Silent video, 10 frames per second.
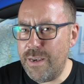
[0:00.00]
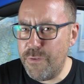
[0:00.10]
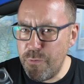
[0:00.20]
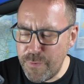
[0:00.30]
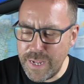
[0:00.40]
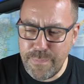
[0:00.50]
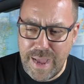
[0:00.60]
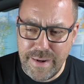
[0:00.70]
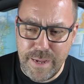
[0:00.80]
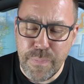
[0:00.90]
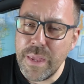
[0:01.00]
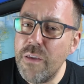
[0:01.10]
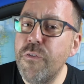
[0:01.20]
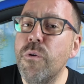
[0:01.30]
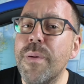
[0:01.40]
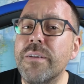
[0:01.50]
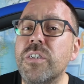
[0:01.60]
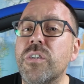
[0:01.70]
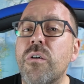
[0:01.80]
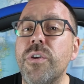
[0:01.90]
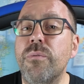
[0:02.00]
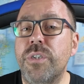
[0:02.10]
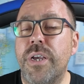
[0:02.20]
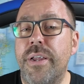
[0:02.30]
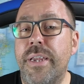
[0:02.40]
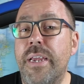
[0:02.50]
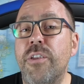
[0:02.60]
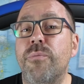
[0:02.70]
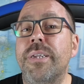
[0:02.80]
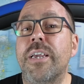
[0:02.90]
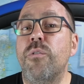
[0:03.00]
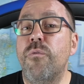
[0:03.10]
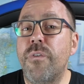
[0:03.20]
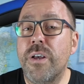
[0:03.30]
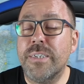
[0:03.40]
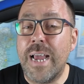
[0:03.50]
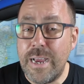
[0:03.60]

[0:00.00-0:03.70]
And if you think about it, if you're about to start your journey and you want to get your first